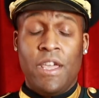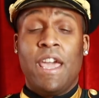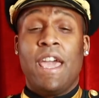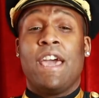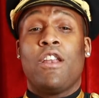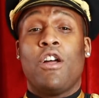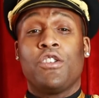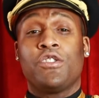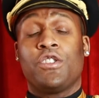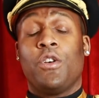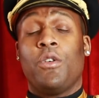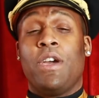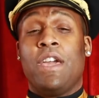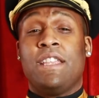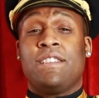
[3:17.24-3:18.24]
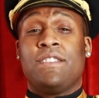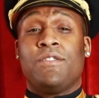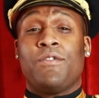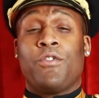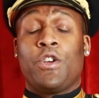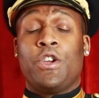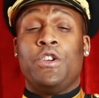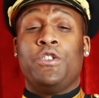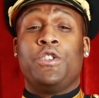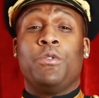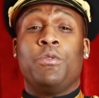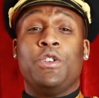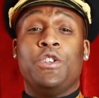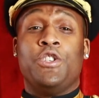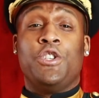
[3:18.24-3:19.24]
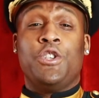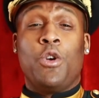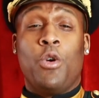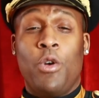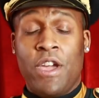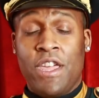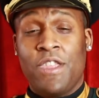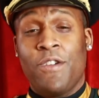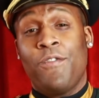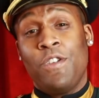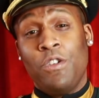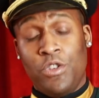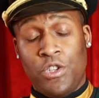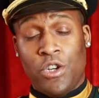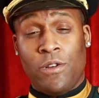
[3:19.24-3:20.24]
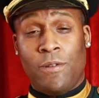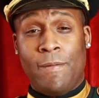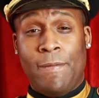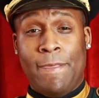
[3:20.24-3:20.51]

And also, it's for you to enjoy the future.